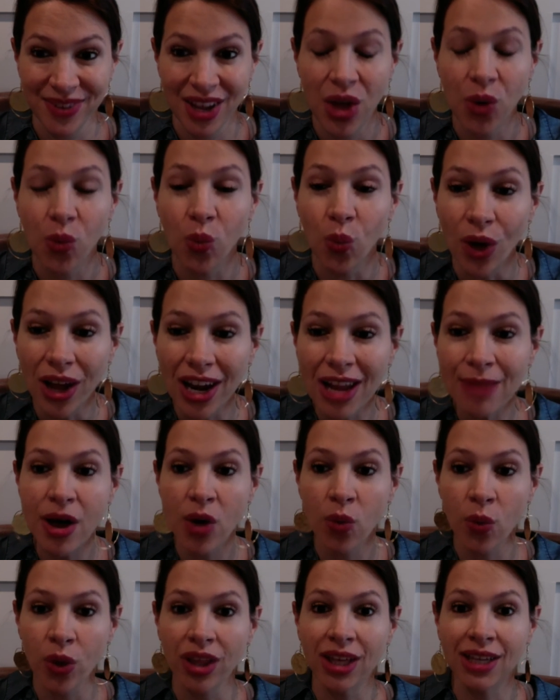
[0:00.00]
What am
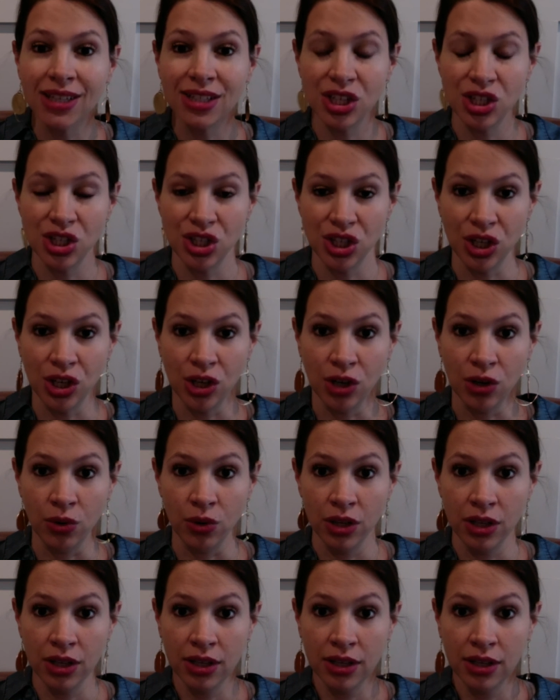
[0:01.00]
I willing to do,
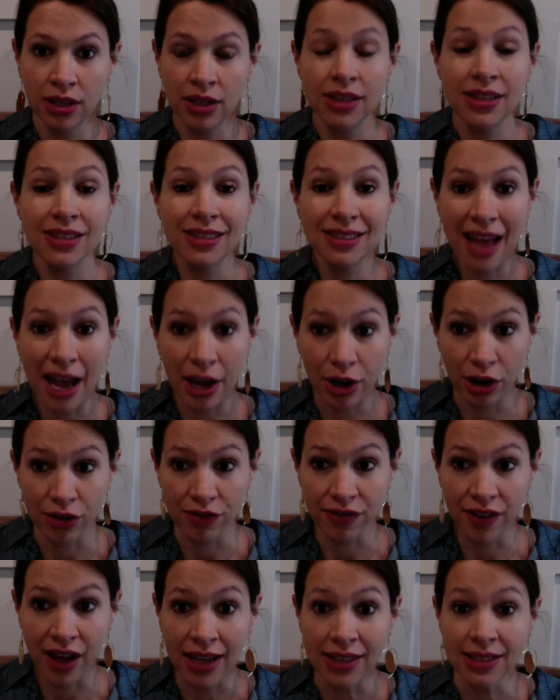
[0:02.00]

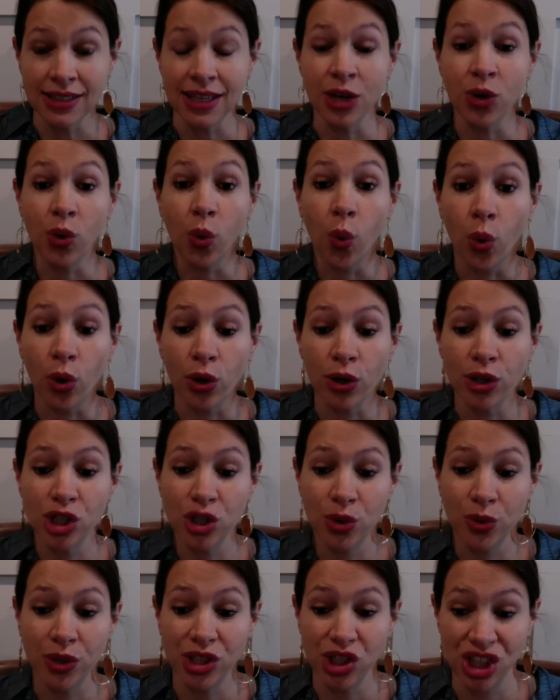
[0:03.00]
sacrifice in order to
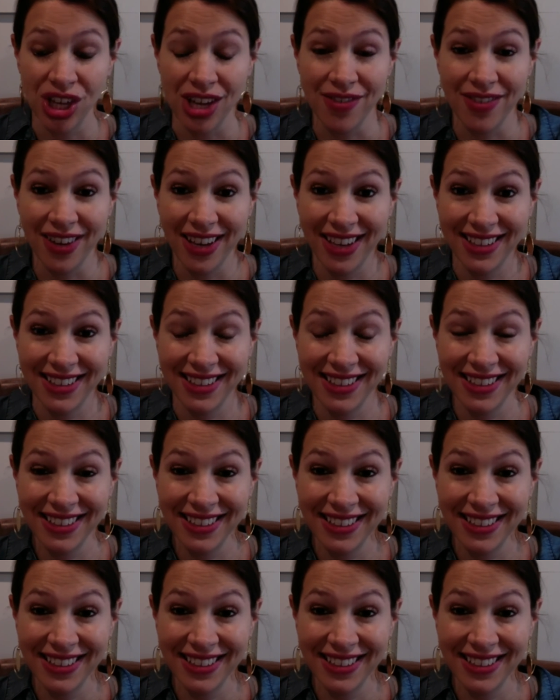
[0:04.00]
achieve it?